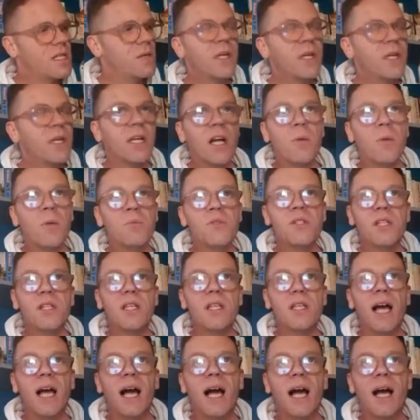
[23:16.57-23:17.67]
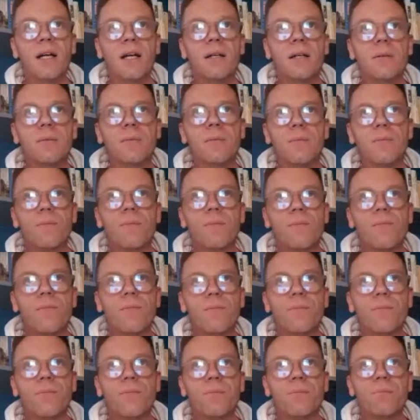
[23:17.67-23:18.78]
see, when it comes to that
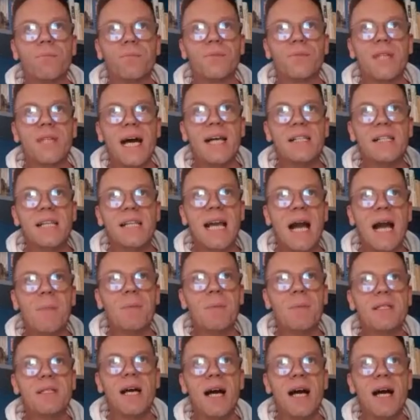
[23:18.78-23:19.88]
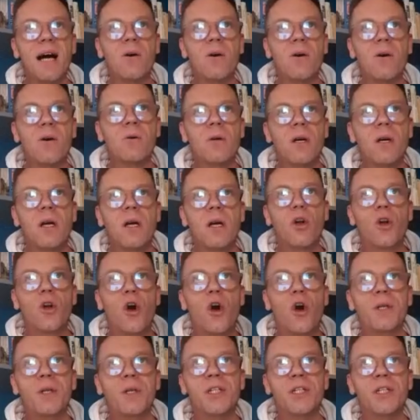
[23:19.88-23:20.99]
Das Kapital
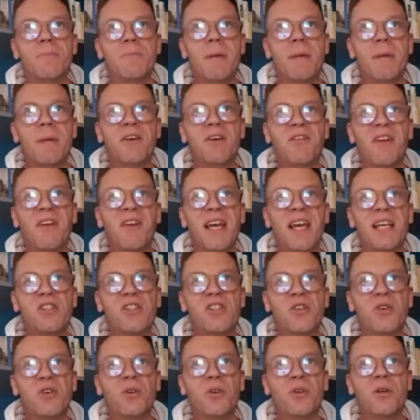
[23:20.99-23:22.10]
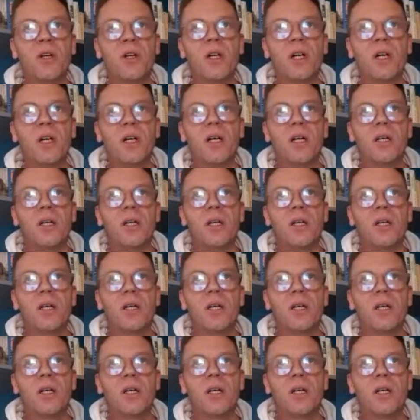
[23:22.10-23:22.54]
Communist Manifesto